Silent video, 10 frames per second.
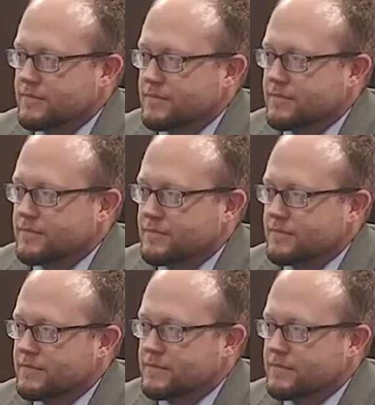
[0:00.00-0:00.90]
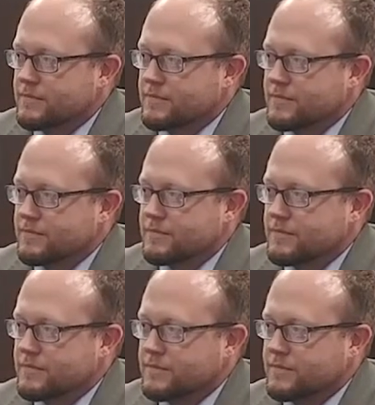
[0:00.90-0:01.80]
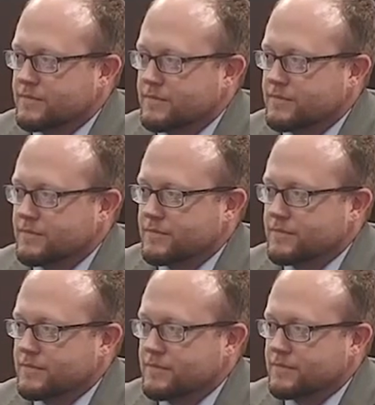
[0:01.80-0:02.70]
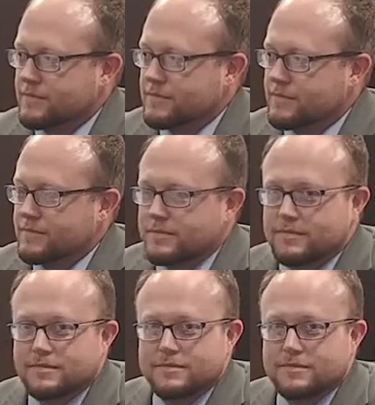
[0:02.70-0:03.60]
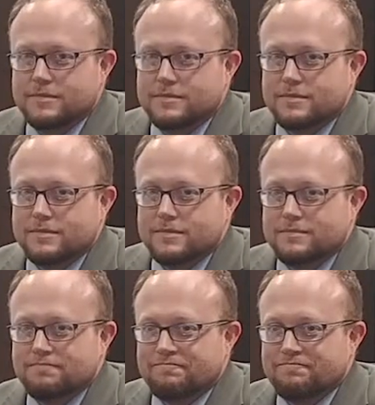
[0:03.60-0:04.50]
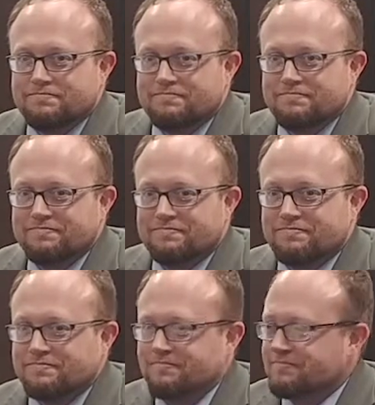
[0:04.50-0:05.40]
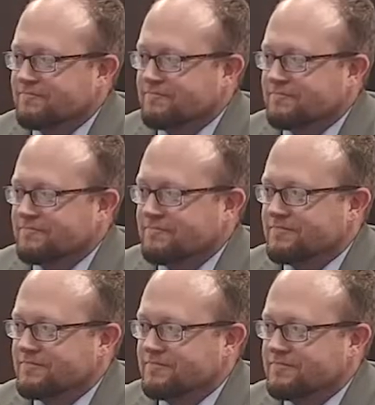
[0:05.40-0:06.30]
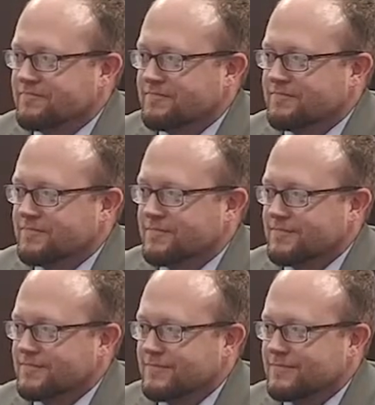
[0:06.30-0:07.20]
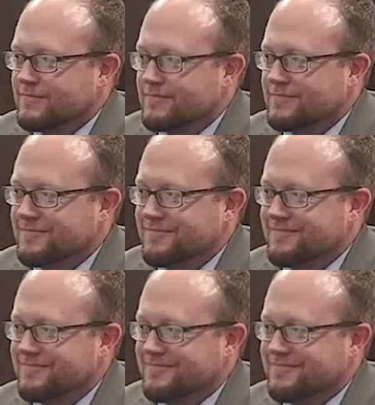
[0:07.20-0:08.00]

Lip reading: (silent)